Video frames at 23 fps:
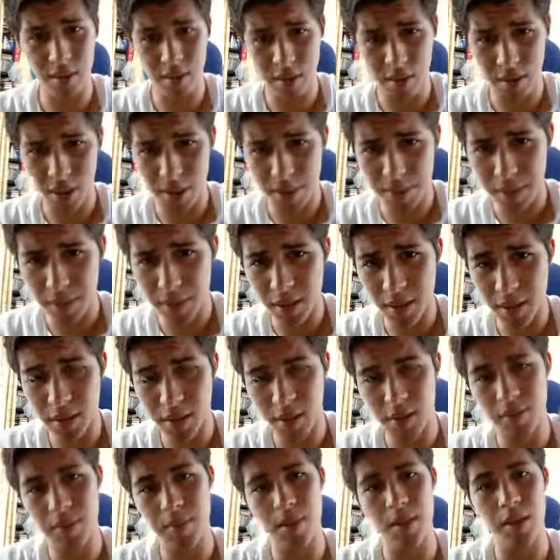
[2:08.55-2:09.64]
the
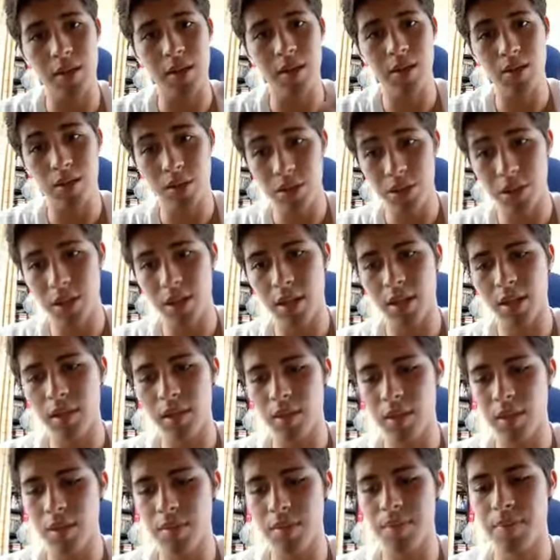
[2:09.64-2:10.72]
capitalism and the
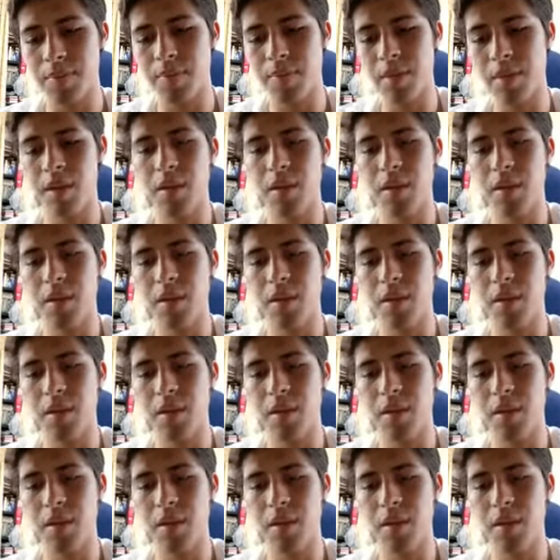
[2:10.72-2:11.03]
socialism